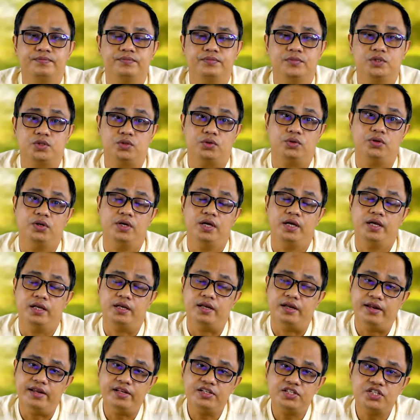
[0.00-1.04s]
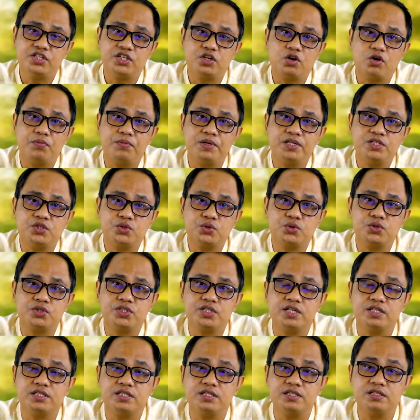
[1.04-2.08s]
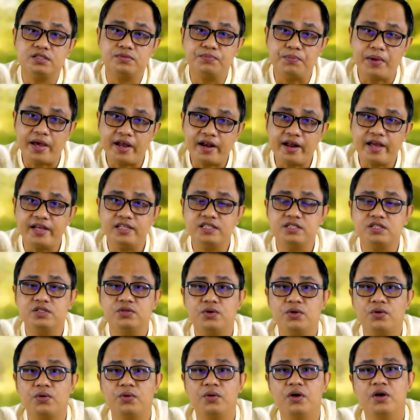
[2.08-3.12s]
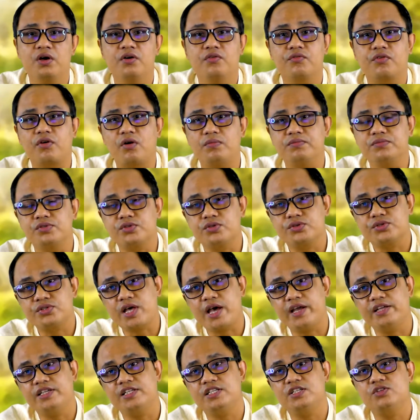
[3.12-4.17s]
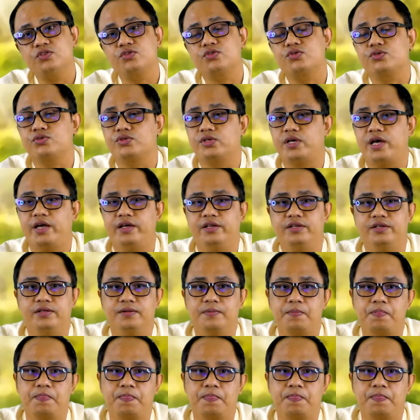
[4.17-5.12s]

So the nature of resources, it varies, from society to society.